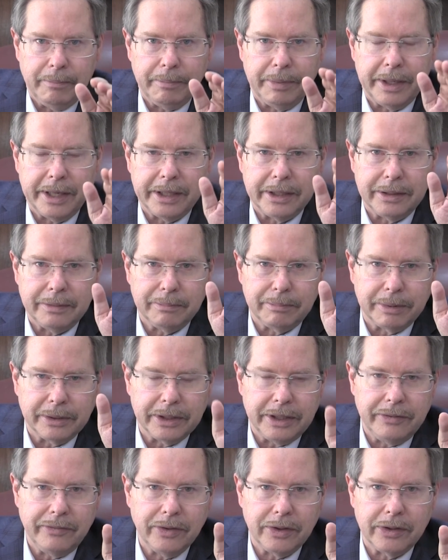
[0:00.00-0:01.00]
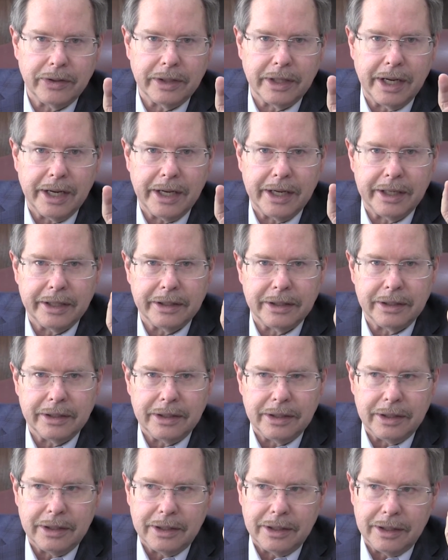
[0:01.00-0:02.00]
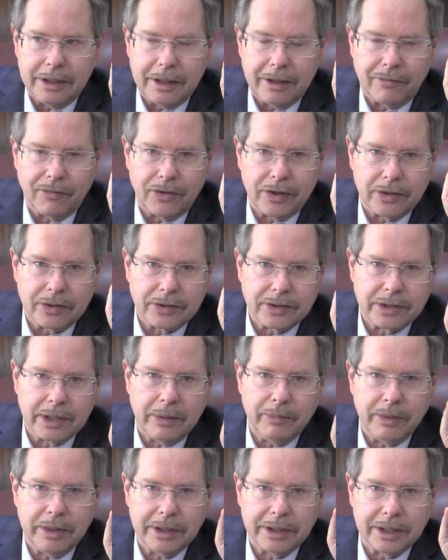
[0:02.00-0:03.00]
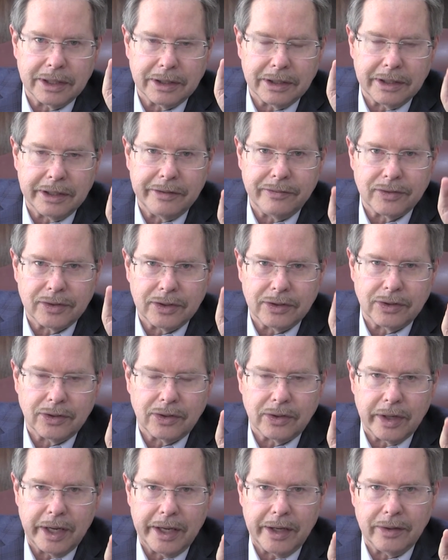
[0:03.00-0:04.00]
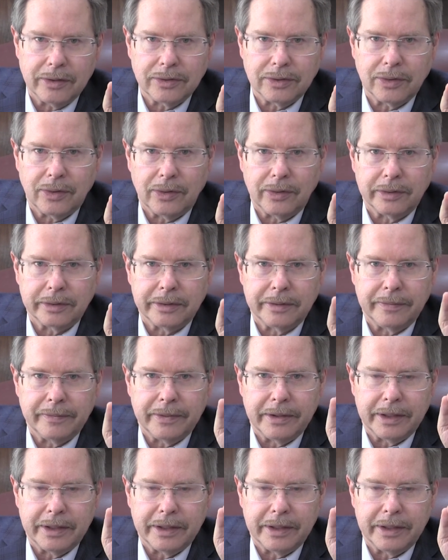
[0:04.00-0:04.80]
But believe it or not, if there's someone that lives in your household